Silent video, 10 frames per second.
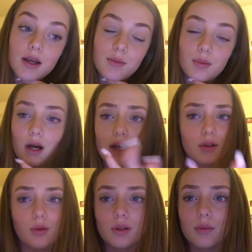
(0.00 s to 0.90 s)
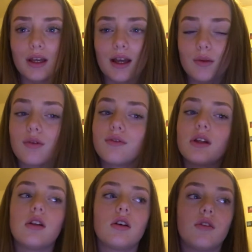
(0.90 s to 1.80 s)
But I don't want to make anyone
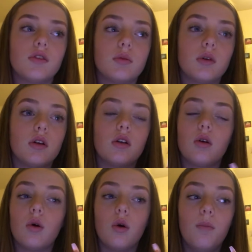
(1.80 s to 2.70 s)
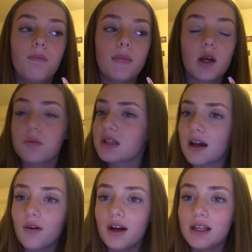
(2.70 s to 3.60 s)
feel uncomfortable or upset
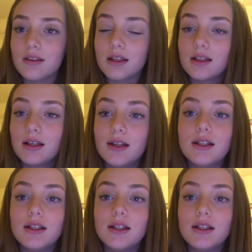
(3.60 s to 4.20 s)
or anything.